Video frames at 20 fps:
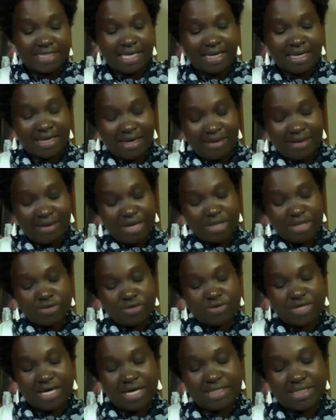I'll come back
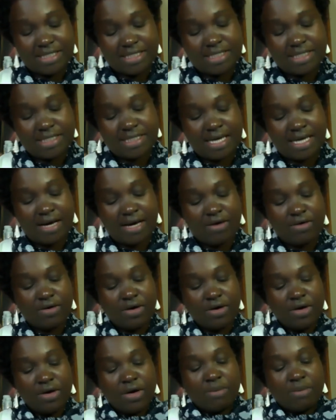to that just now,
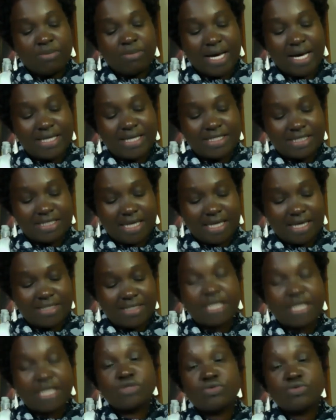but just to